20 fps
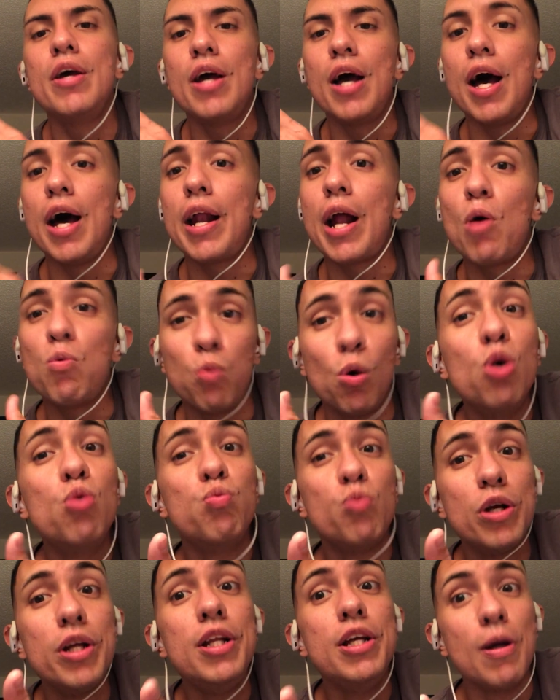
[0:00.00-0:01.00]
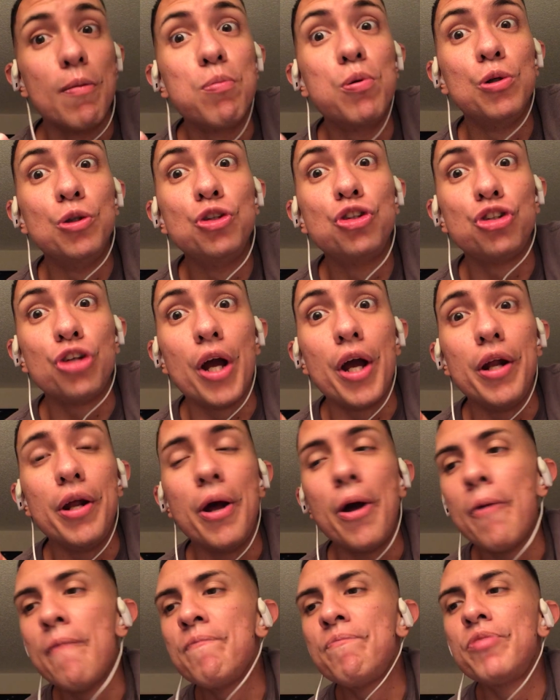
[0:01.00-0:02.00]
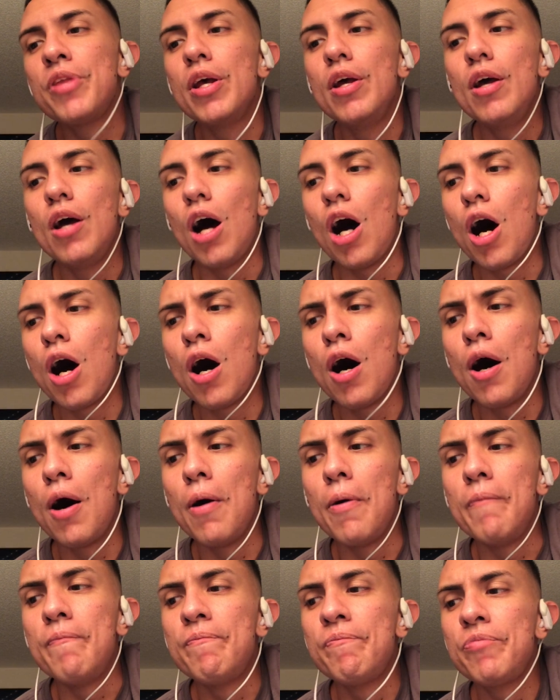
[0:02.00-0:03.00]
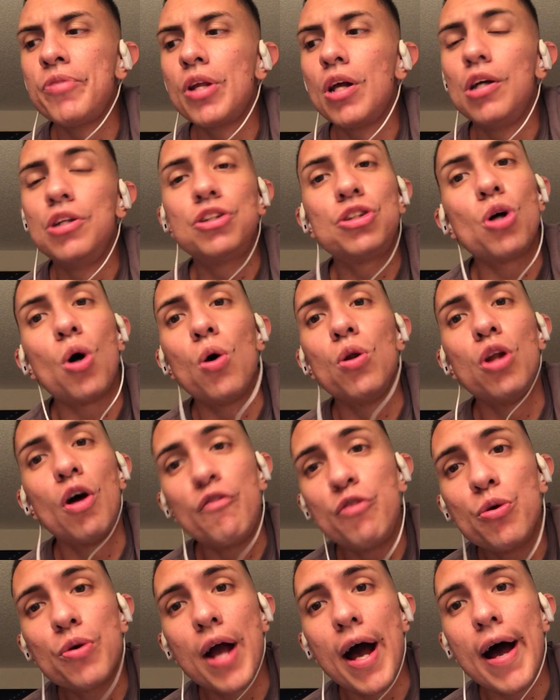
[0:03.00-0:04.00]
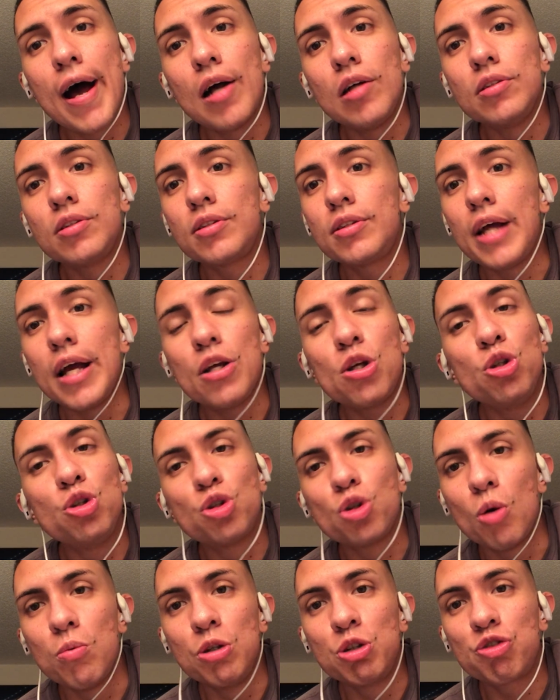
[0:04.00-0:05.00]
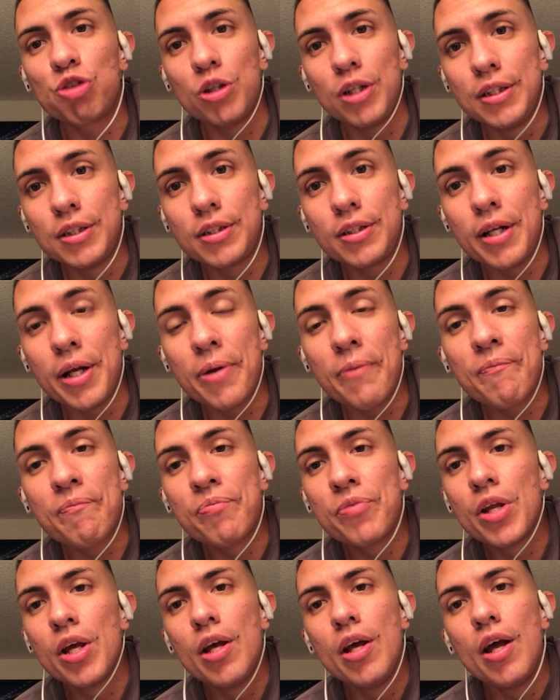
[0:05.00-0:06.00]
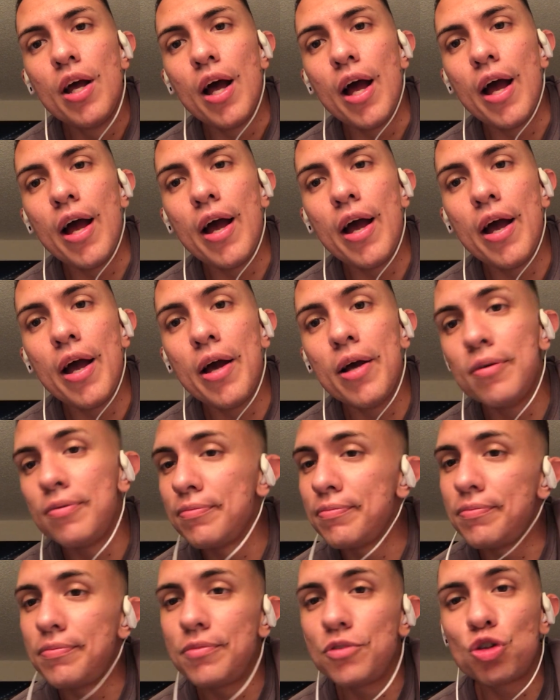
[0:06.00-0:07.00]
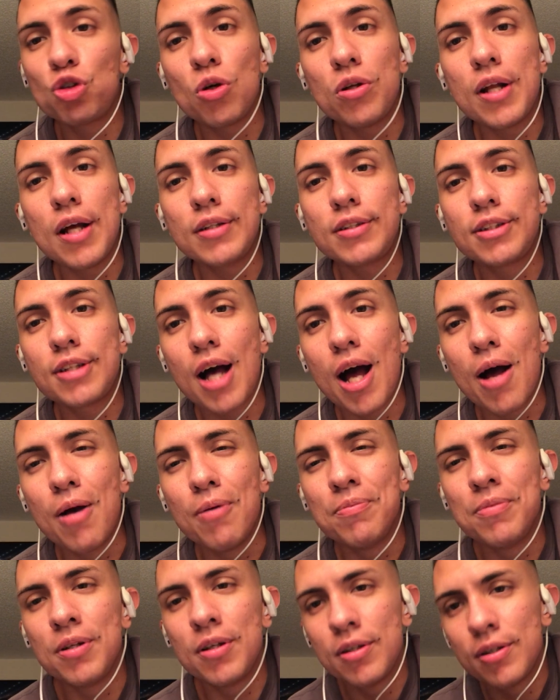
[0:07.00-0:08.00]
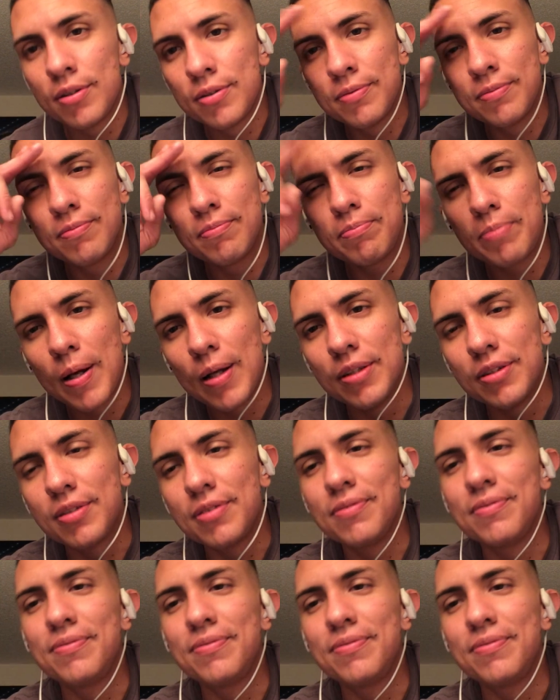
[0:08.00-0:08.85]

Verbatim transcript: And I would really appreciate it. Um, so love you guys. Thank you so much for listening. And until next time, peace.